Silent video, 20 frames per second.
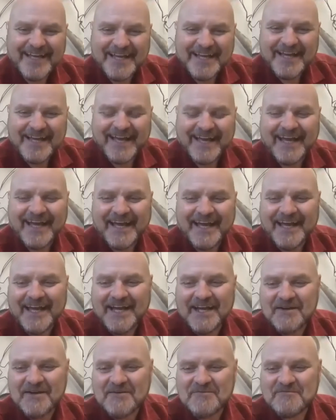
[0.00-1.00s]

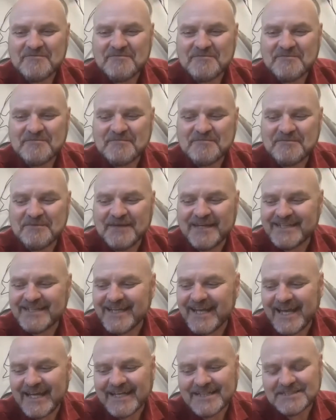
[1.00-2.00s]
But
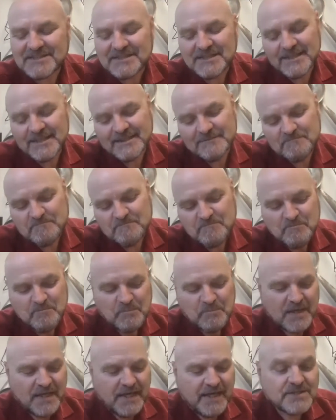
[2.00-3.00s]
yeah, it's an
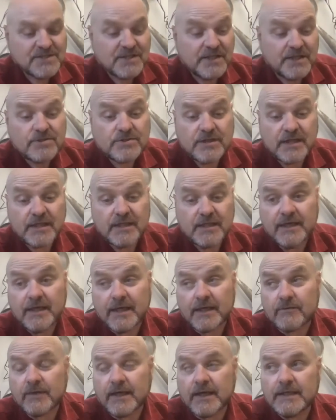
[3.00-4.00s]
interesting
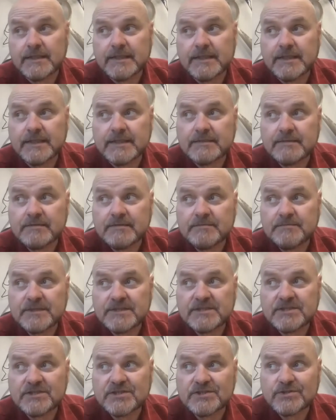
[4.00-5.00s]
thing, right?
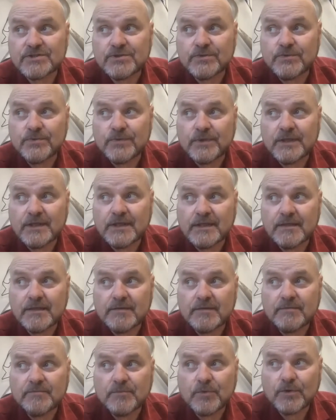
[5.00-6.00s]
Businesses do
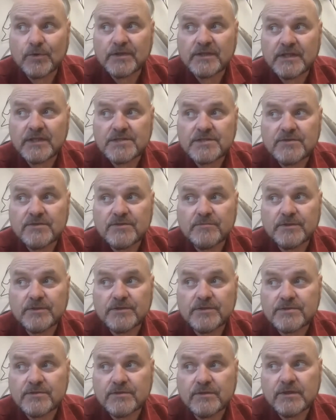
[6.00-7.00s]
important things to you, but
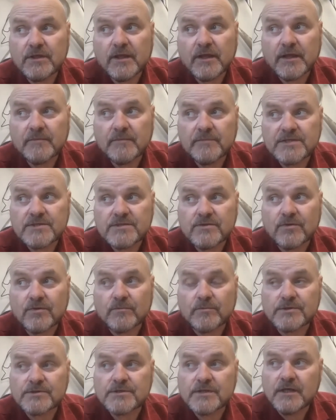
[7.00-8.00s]
there's certainly a lot of
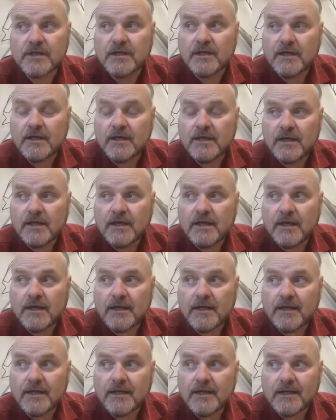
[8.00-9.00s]
misnomers
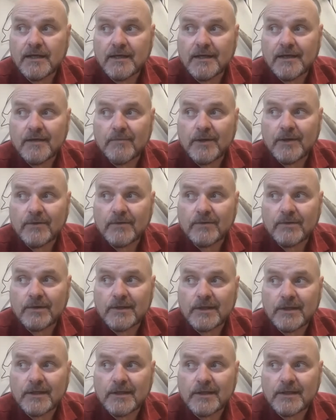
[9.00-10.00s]
about
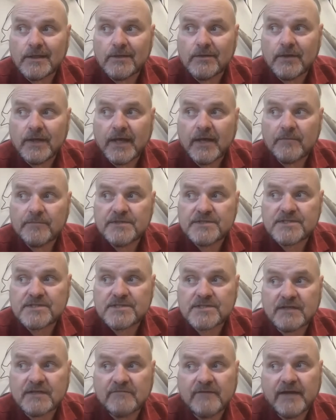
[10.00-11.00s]
how businesses
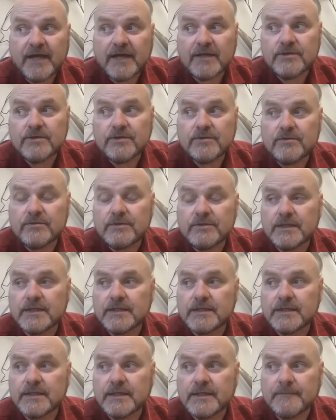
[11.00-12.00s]
get valued
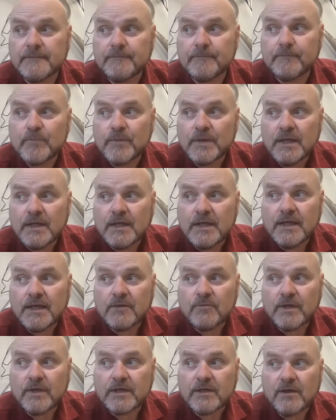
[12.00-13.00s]
and
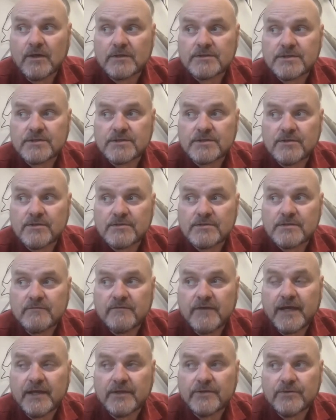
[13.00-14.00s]
what constitutes the
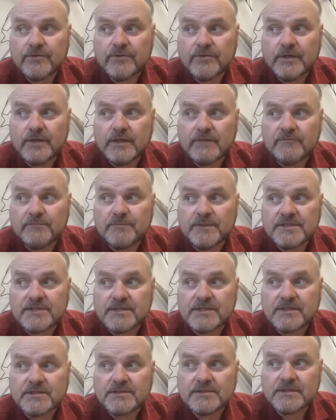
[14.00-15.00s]
value of a
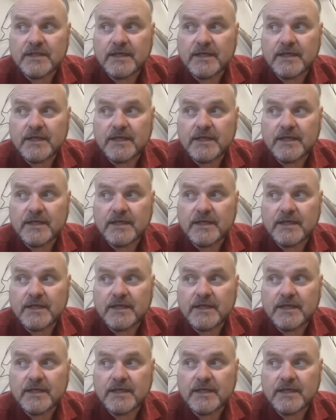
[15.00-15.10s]
business.